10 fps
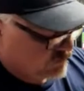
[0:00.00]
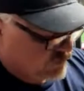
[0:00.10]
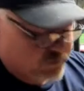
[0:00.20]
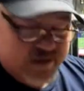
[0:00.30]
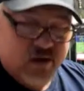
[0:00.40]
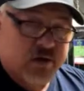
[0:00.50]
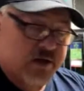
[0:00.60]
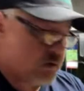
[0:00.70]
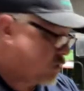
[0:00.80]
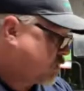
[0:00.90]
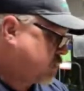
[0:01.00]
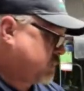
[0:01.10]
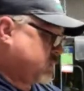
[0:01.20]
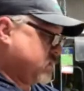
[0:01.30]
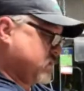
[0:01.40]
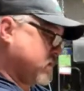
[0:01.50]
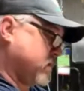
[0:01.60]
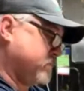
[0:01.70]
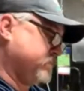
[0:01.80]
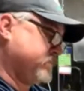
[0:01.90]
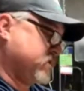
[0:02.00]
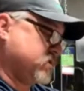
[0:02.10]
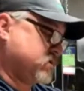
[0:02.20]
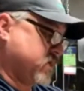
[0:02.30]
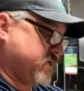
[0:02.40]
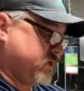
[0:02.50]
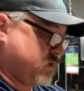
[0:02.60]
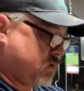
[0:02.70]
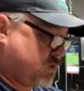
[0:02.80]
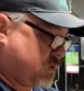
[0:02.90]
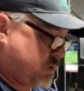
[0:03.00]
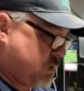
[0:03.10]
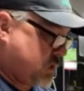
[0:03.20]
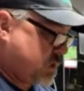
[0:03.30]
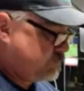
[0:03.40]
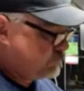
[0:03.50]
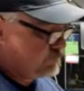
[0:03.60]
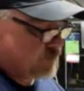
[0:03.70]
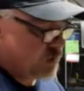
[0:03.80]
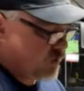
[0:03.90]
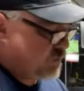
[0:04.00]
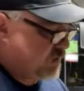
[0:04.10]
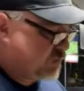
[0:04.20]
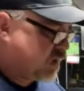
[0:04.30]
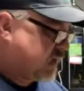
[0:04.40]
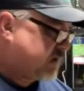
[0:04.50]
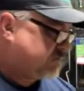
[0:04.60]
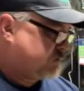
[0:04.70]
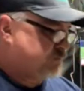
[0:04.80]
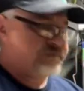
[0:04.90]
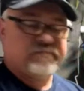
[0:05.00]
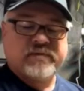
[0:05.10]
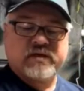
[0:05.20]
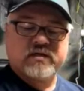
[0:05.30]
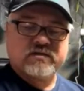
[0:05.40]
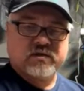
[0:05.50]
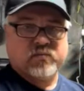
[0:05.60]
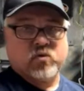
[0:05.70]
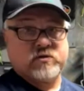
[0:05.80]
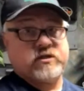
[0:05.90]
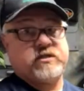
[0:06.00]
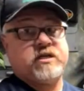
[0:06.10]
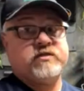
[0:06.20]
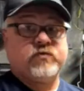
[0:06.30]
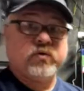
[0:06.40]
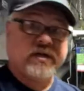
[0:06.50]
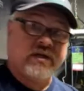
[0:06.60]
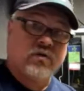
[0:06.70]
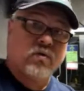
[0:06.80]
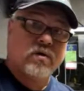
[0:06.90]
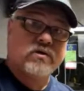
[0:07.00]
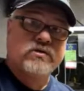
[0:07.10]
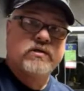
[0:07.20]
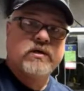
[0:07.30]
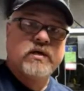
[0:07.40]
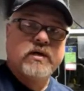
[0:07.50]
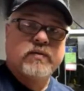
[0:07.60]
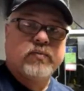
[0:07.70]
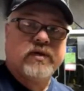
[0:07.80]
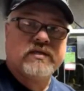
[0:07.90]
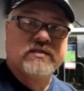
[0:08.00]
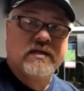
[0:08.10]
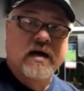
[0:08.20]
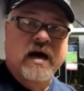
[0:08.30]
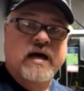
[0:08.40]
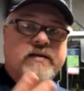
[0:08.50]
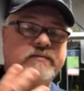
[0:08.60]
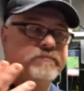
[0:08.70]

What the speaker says: from me all year long. Just letting you know. Other people have them because they're more successful indoors, but it's not